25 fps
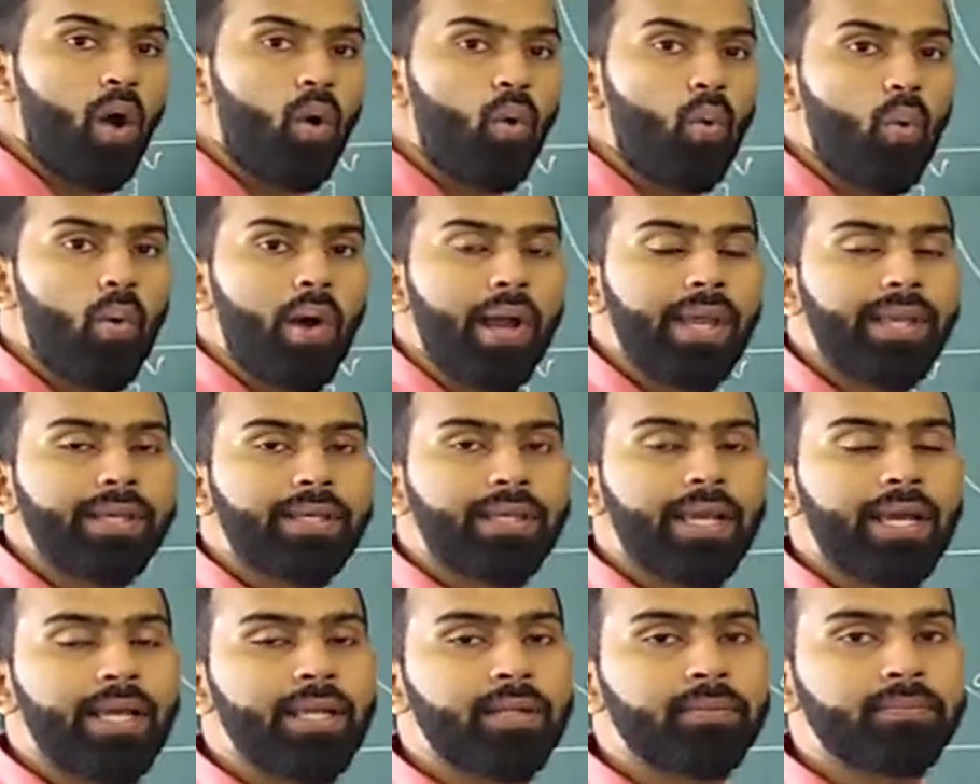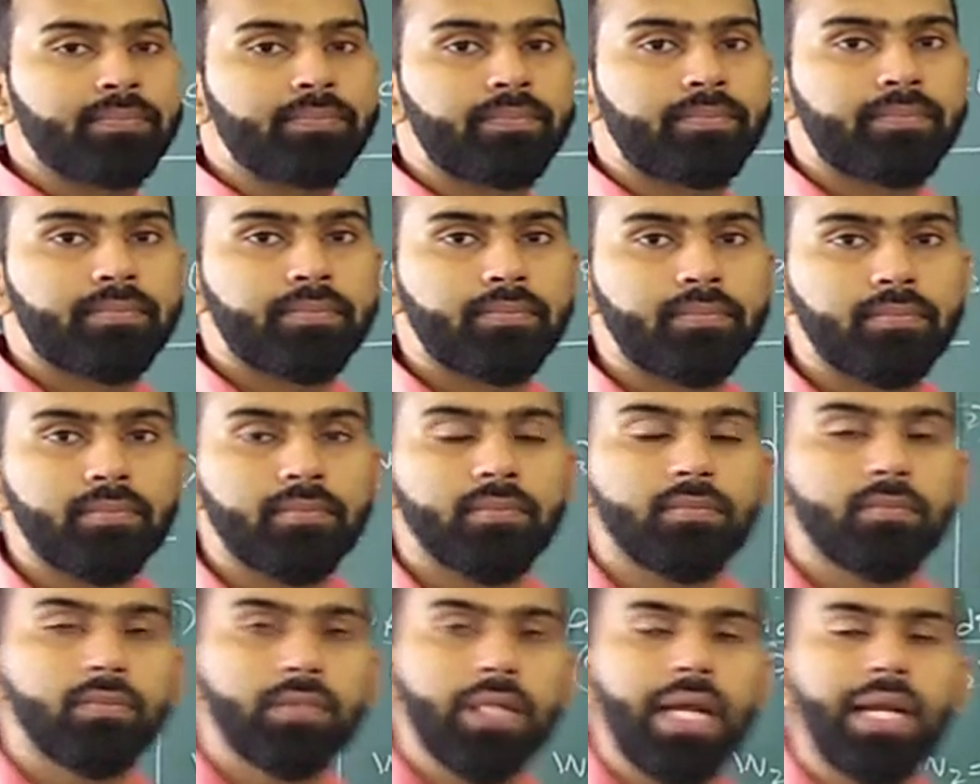how I can
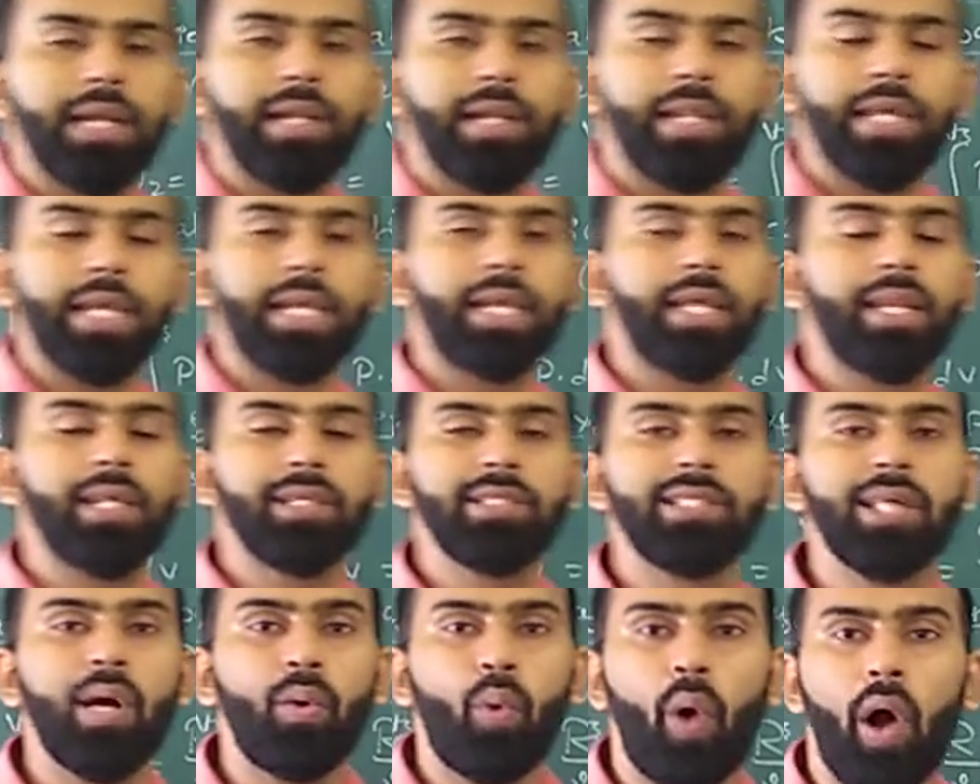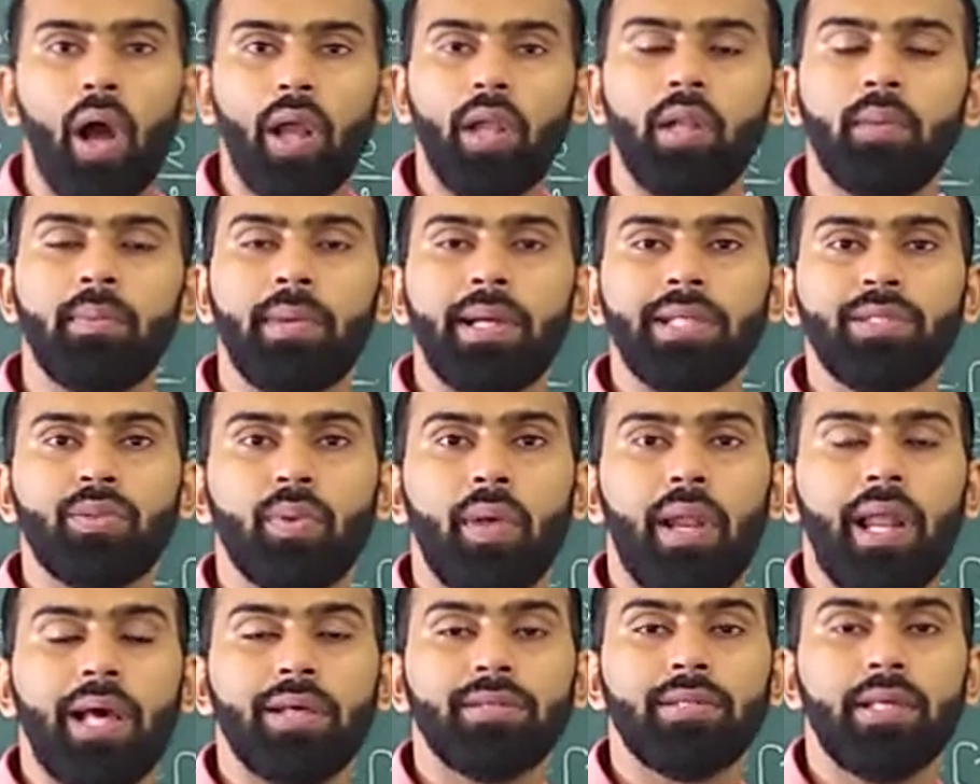decrease the volume as
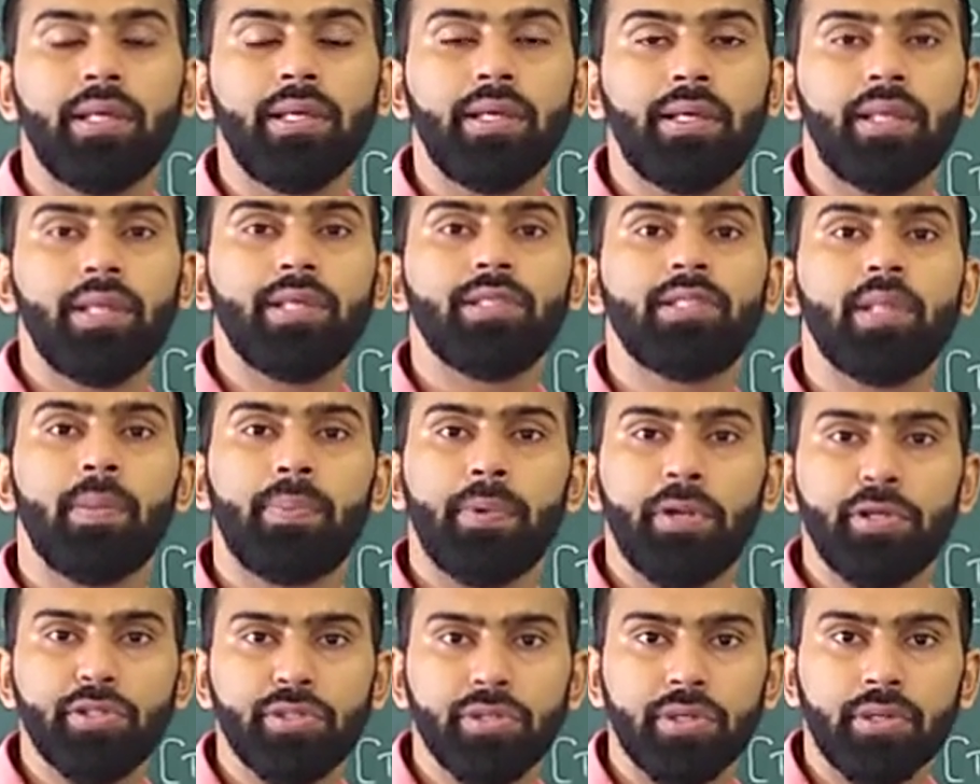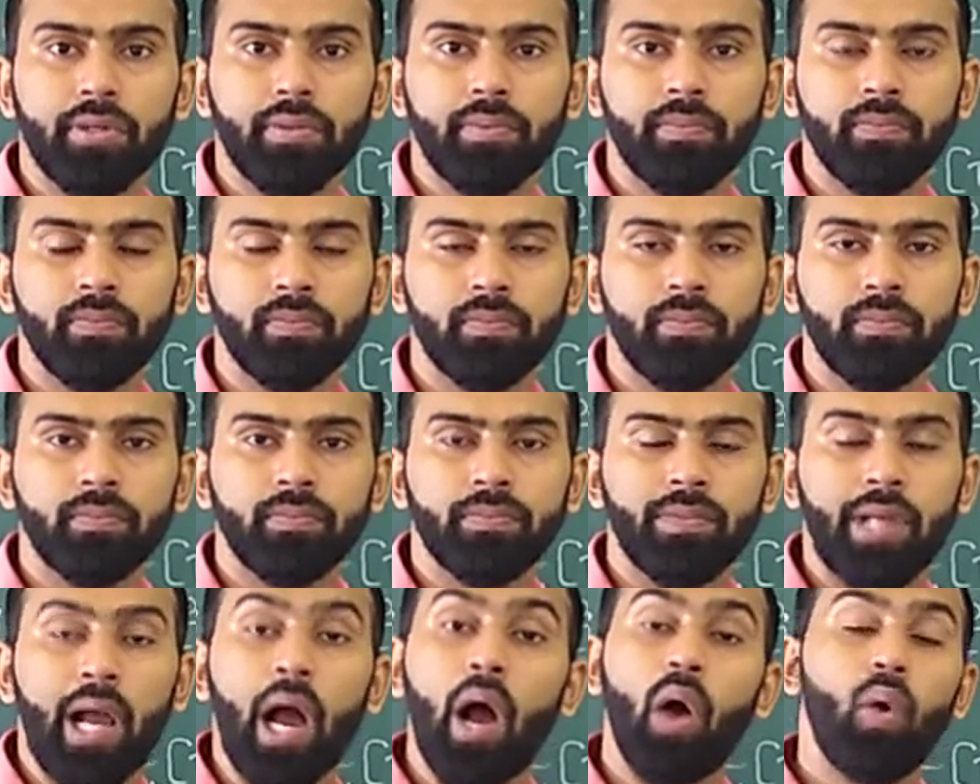well as increase the pressure?
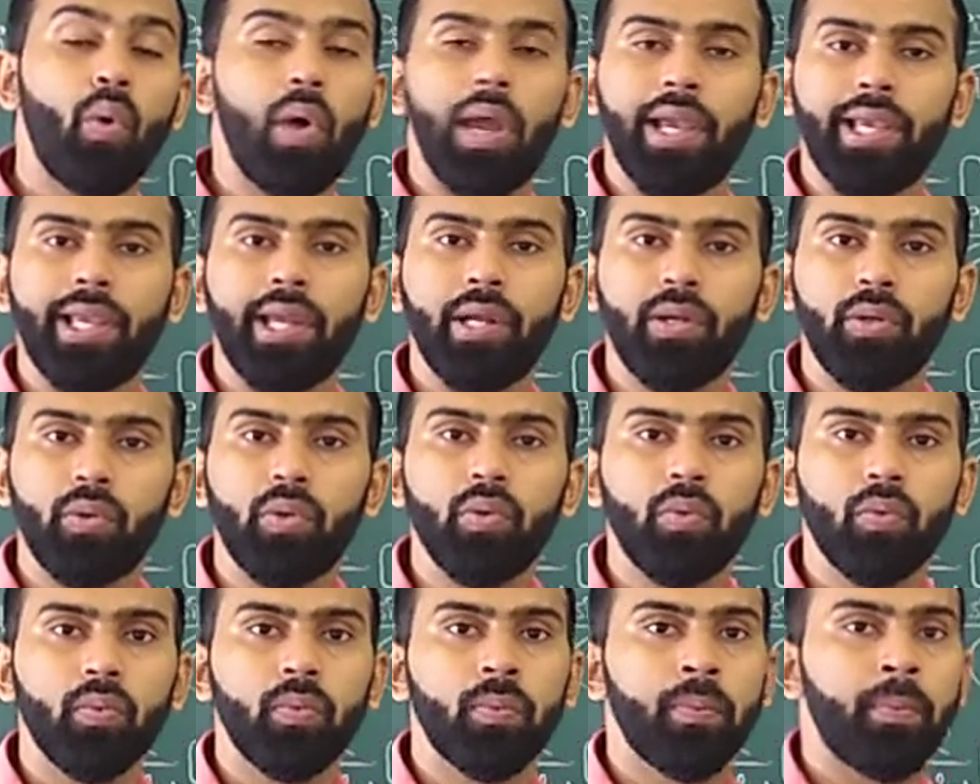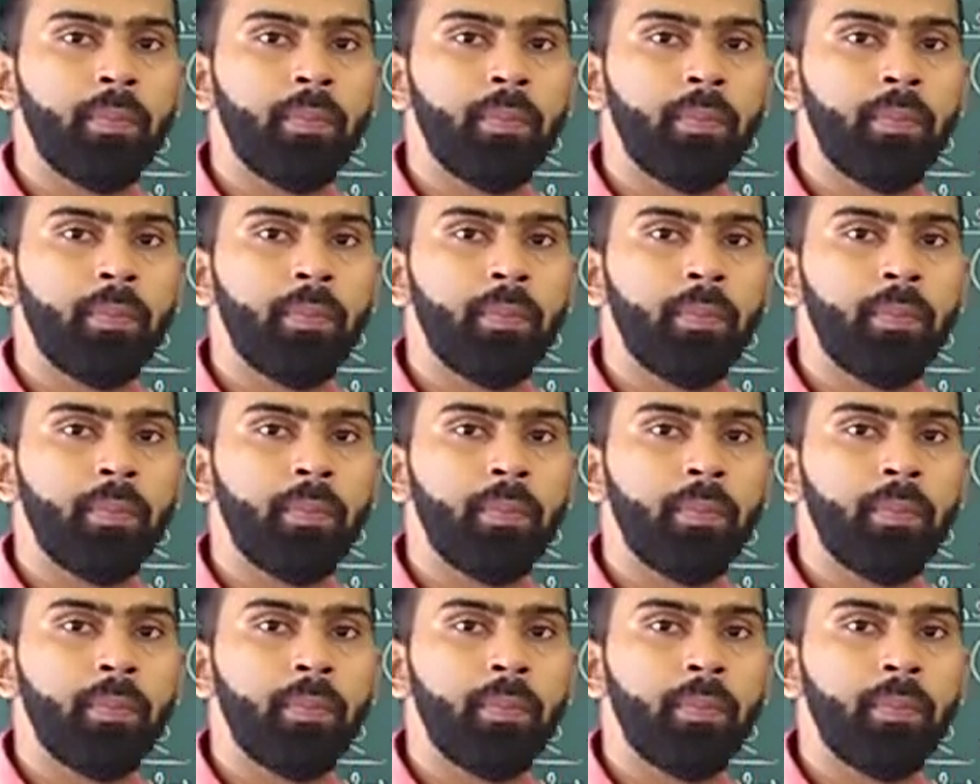How I can do?